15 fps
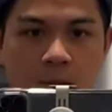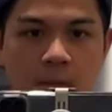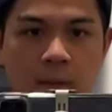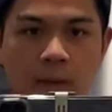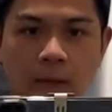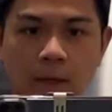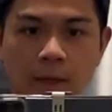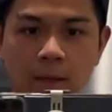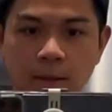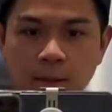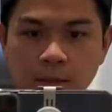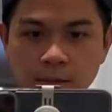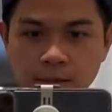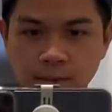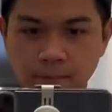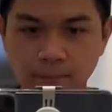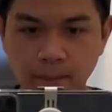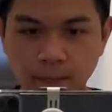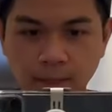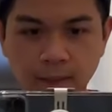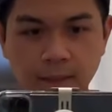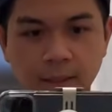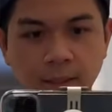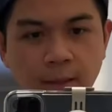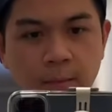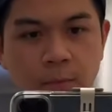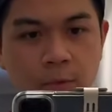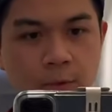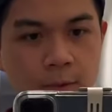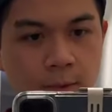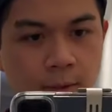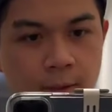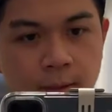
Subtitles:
All right, here's the back camera.